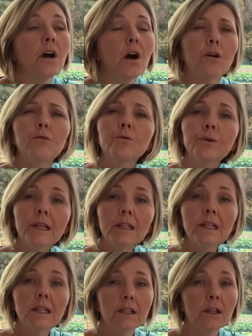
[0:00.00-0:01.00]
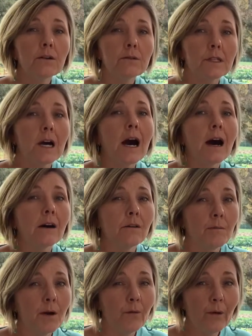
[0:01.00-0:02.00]
a really close eye
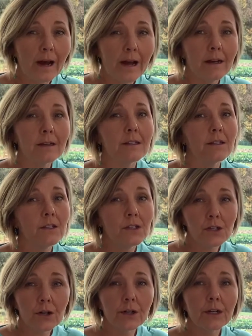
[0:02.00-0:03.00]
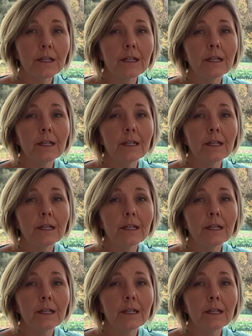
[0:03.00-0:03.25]
on my wax and stirring